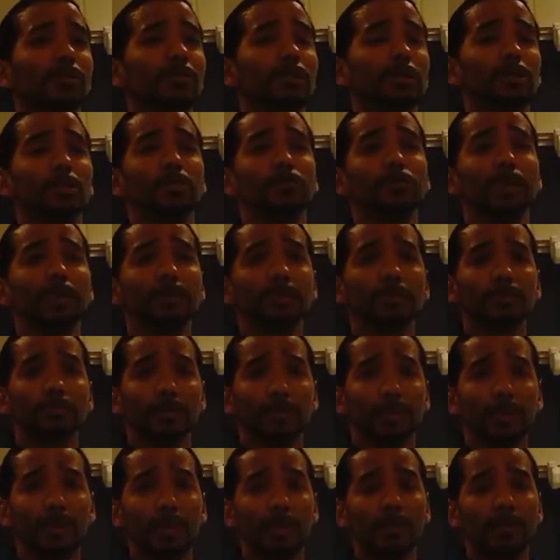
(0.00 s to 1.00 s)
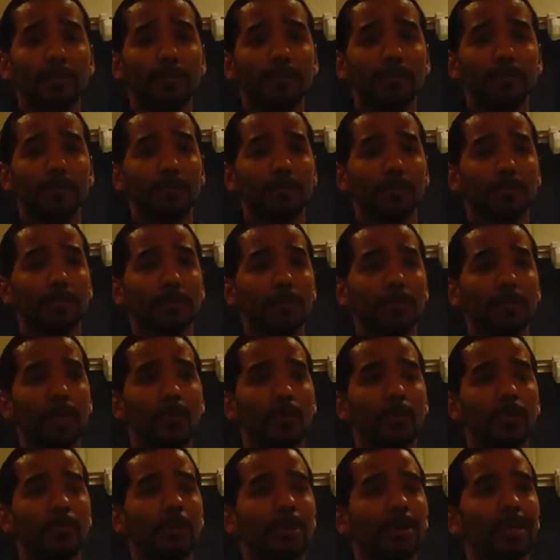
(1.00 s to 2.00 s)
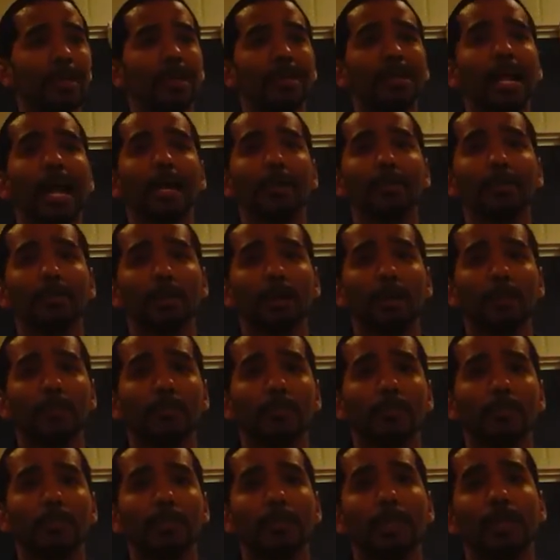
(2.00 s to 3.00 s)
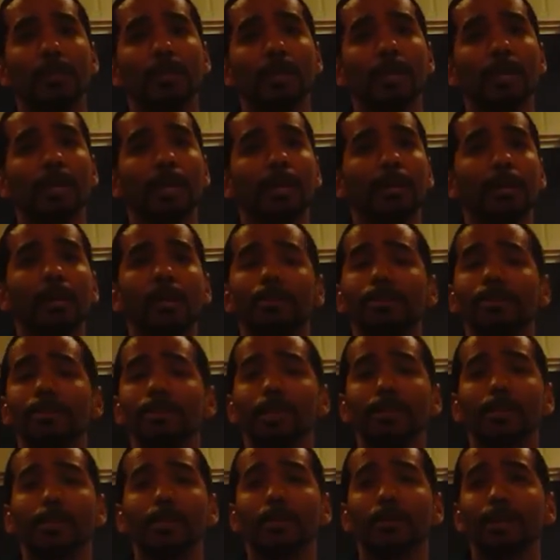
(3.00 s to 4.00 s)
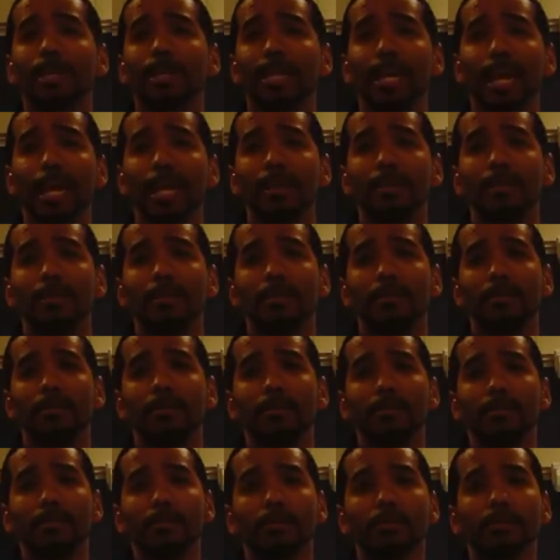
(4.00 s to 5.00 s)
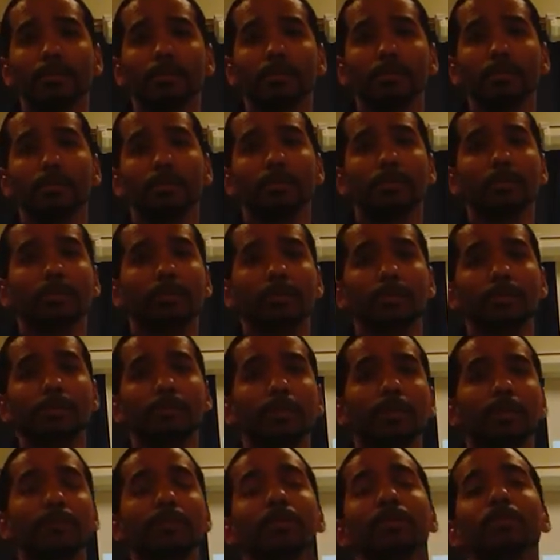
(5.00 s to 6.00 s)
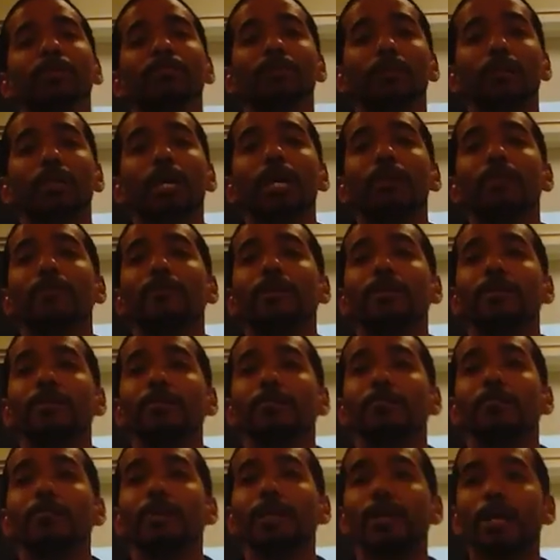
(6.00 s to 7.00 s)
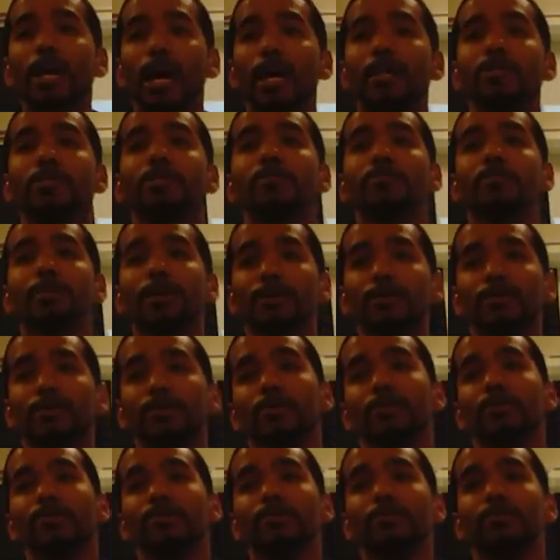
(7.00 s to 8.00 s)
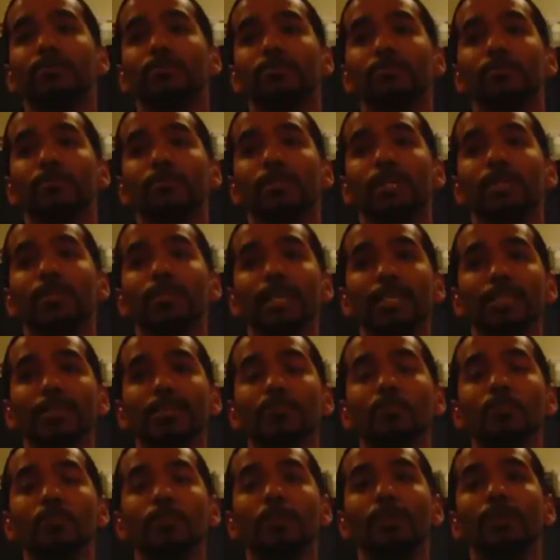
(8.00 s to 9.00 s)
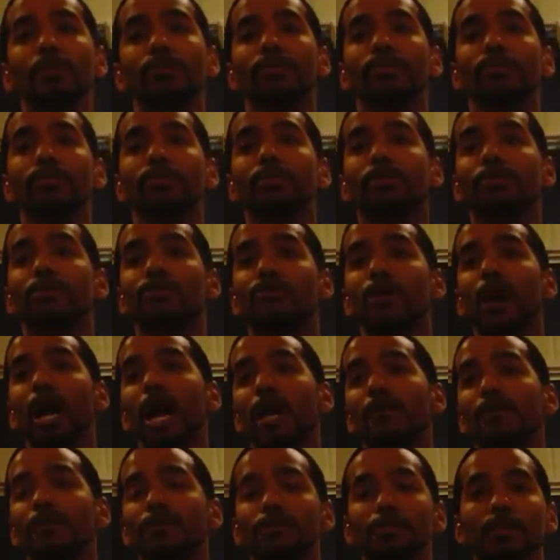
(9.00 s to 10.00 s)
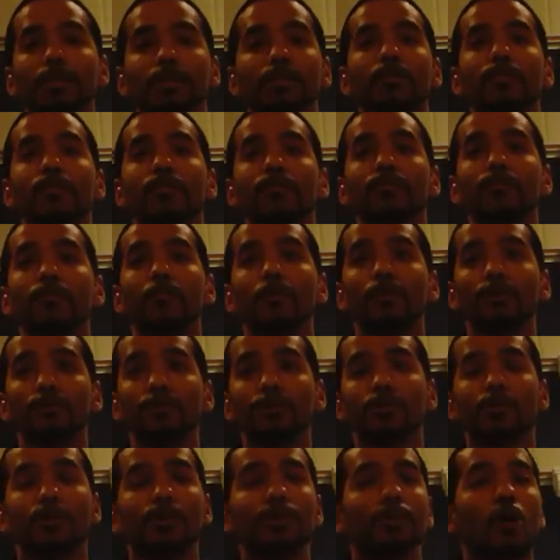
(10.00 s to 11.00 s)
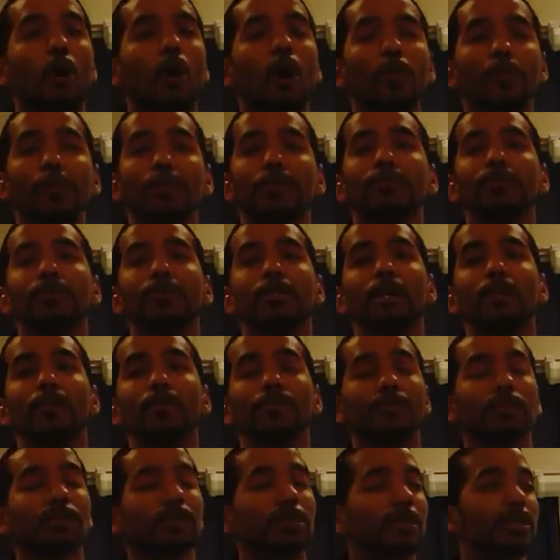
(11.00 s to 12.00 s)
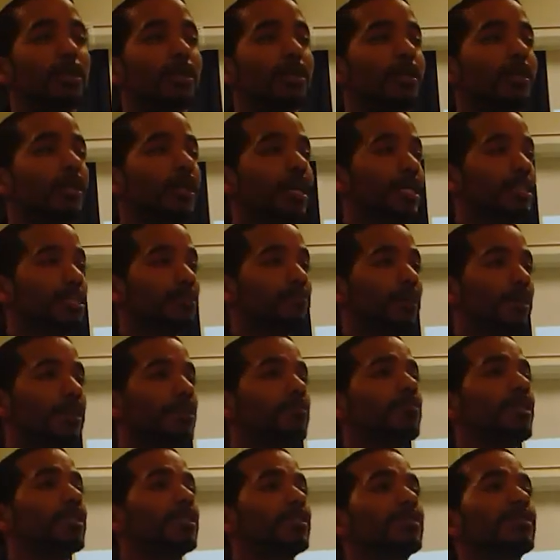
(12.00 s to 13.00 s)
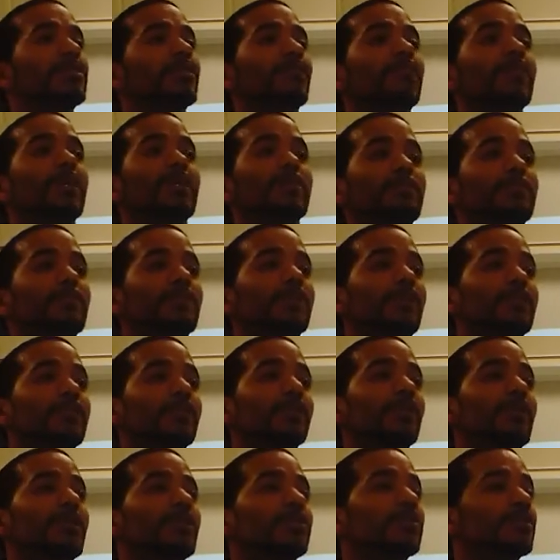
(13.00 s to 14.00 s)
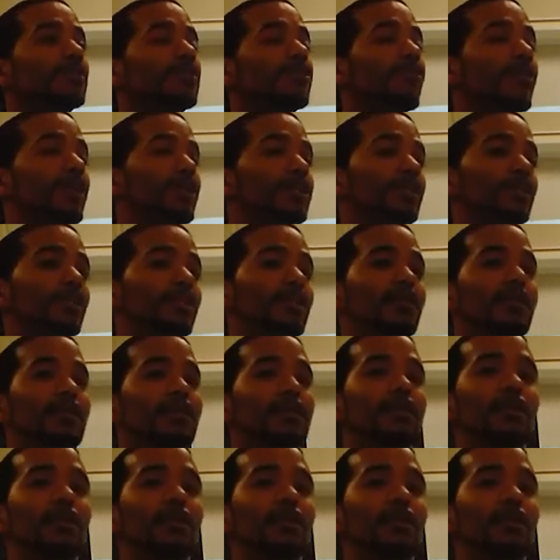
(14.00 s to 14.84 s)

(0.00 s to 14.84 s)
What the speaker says: able to express themselves, not worry about getting locked up, getting haircuts that they want to get, be able to live their life like mankind should be able to. And nations will be able to thrive instead of focus on arming themselves and spending money to defend themselves against crazy,